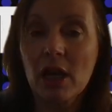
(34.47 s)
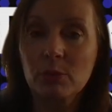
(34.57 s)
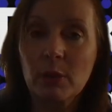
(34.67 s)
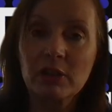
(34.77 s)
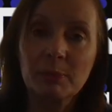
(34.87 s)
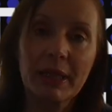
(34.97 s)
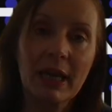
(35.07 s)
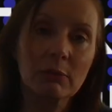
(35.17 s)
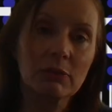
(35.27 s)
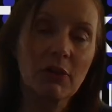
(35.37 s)
as well as
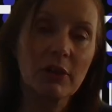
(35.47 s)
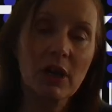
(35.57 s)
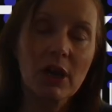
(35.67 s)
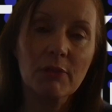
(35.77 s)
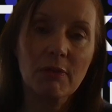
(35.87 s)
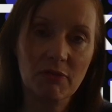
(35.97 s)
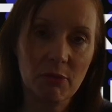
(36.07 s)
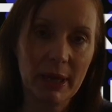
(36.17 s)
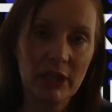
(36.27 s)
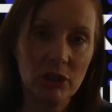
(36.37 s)
being able to find other
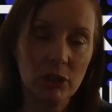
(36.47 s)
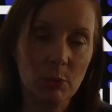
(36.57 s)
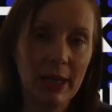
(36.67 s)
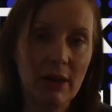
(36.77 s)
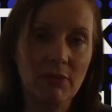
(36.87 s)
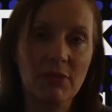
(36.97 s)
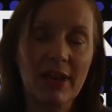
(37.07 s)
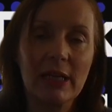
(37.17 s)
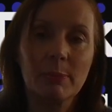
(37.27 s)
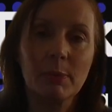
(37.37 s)
information that we have
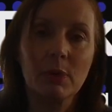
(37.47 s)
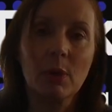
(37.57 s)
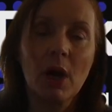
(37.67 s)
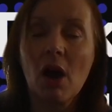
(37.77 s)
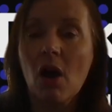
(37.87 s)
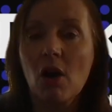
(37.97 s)
available